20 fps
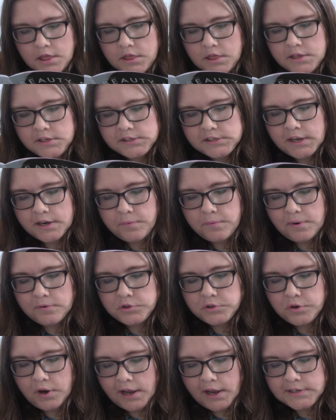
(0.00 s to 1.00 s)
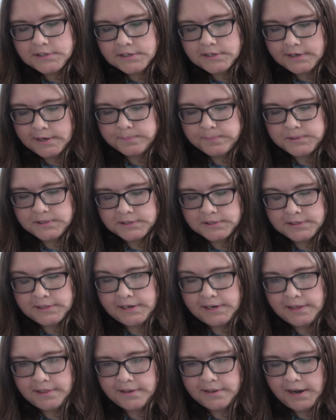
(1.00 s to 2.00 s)
The skin around your eyes and lips is
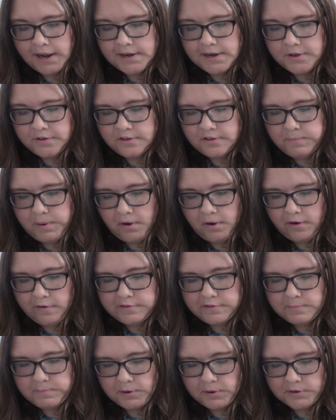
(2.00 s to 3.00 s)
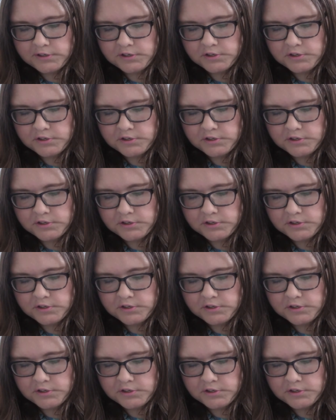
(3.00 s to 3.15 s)
thinner than any other part of the body,